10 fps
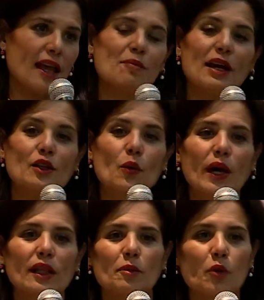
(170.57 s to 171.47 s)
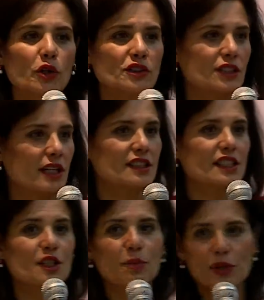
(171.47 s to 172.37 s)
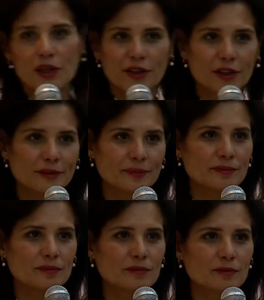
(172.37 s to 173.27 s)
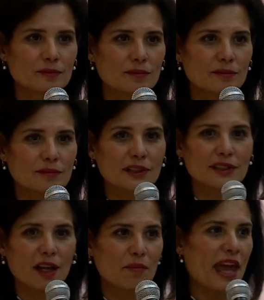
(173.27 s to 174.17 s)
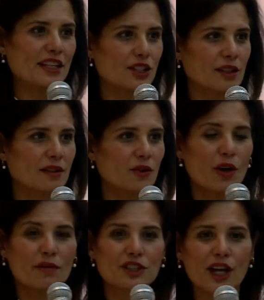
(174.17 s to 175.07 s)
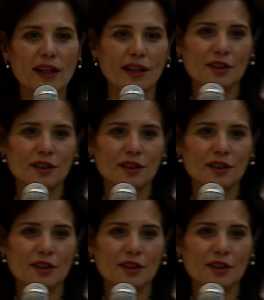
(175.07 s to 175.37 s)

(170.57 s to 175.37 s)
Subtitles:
And by the way, the boys just disappear. It's like magic. You have a child and